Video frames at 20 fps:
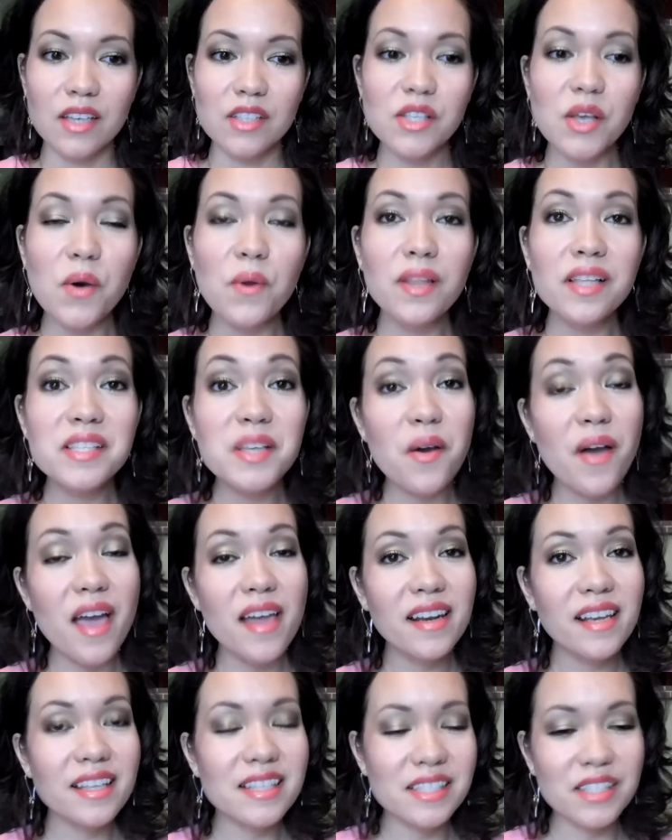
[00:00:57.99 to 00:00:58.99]
So let's go
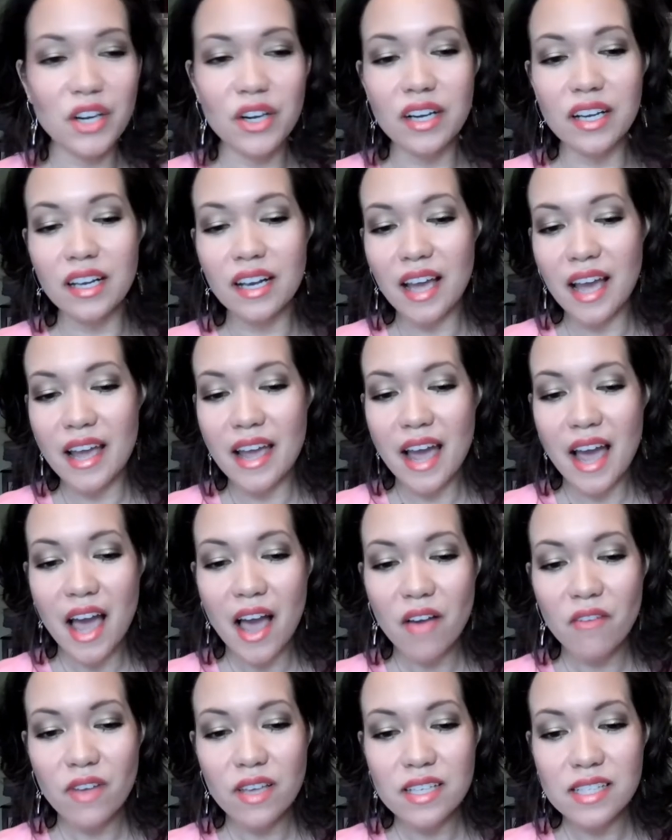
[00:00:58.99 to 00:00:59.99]
ahead and get started. I
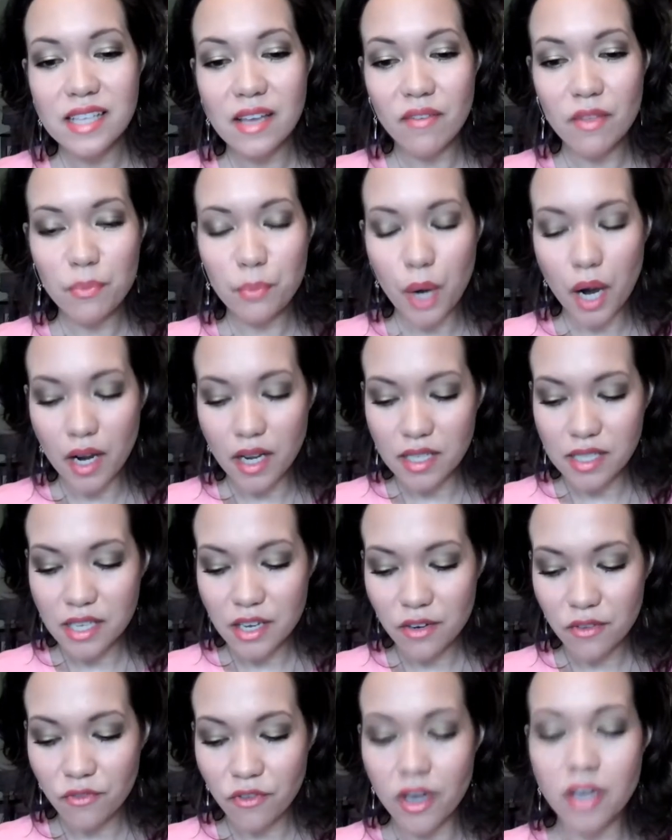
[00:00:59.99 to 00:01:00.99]
have seven products
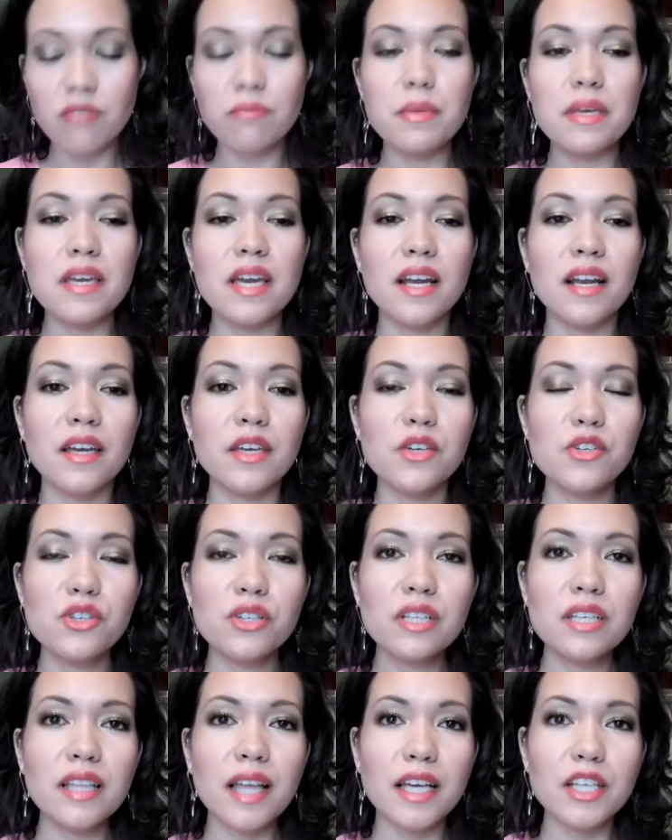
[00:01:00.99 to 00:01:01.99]
here in front of me and I
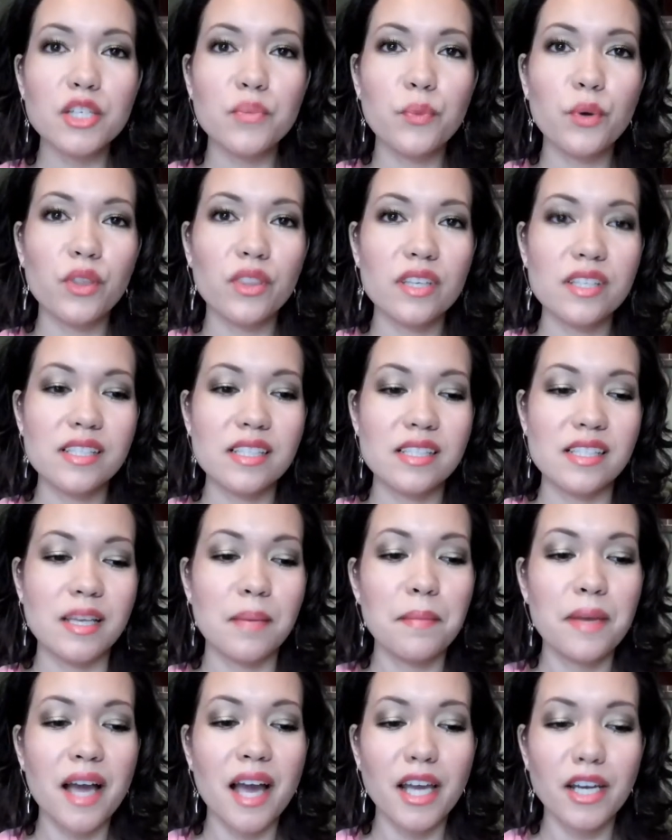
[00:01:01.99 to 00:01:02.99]
usually like to put this in
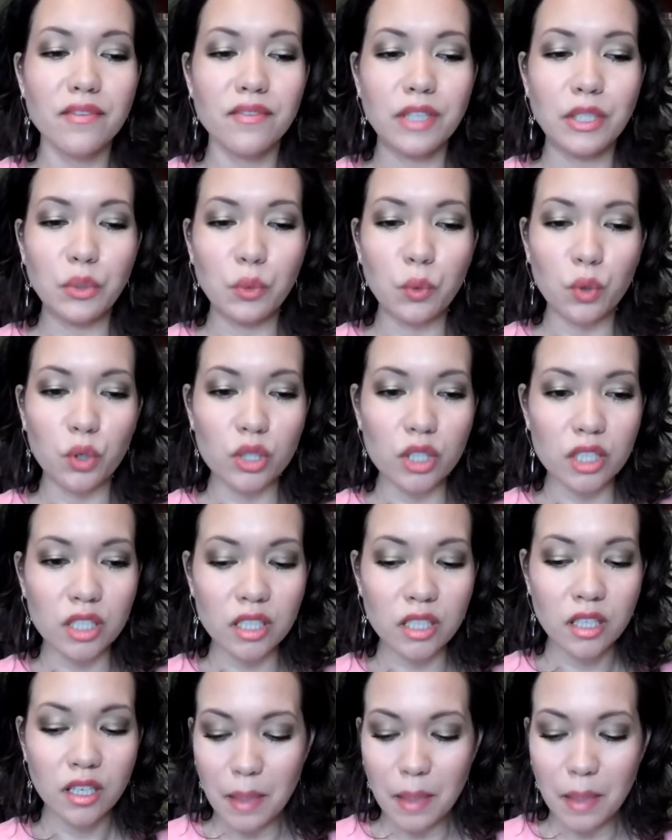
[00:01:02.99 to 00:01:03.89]
some kind of an order,